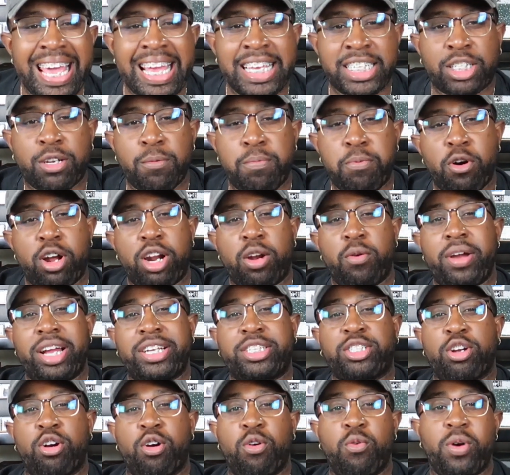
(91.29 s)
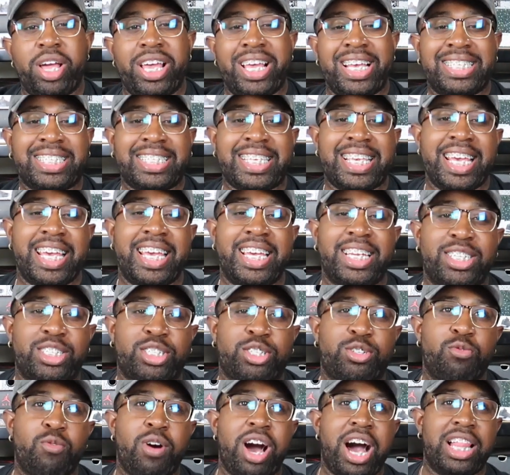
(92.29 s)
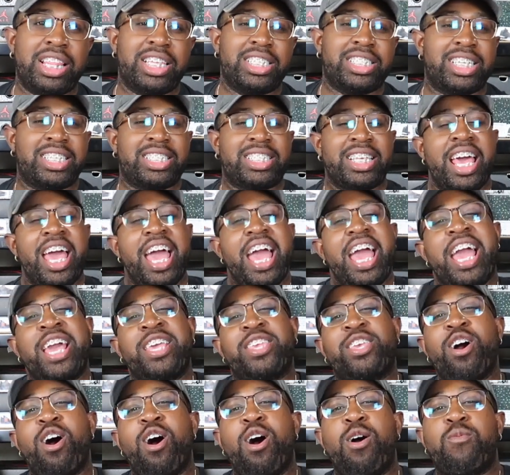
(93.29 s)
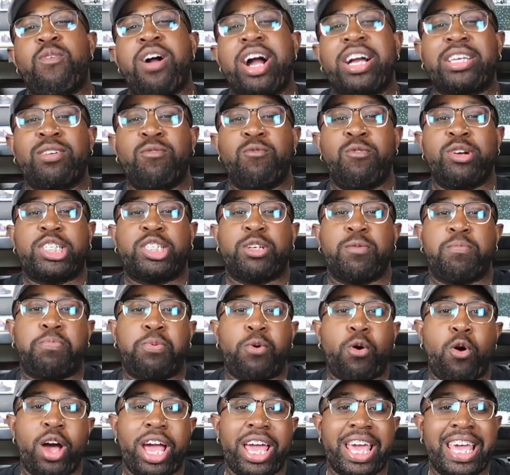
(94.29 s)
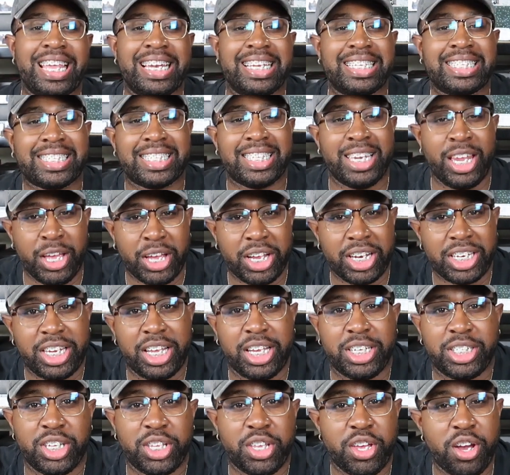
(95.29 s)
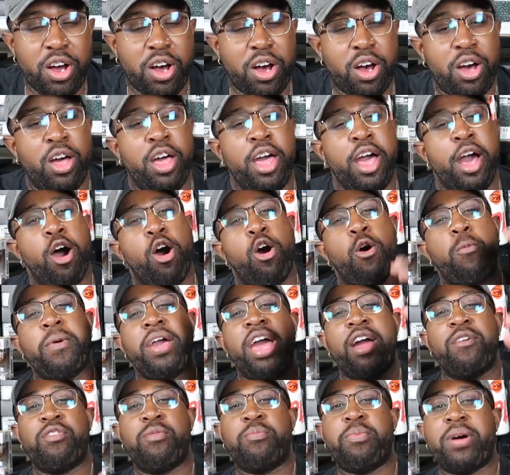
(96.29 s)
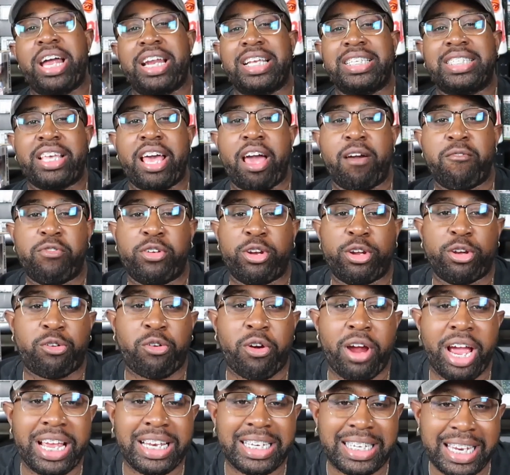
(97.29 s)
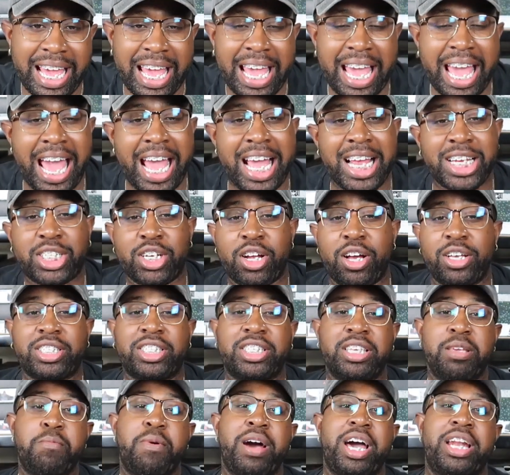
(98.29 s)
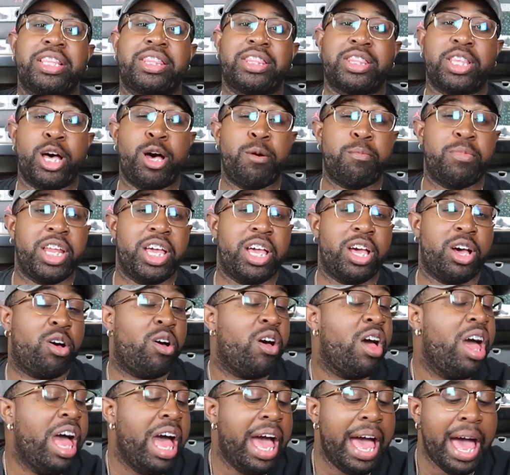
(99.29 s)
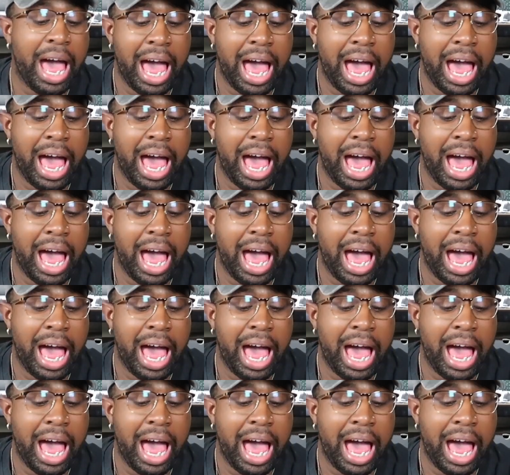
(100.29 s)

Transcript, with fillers: It's your boy, the Retro WizKid, the shoeologist, and y'all rocking with your boy in the sneaker dungeon, y'all. Hope everybody's having a great day. As y'all see by the thumbnail,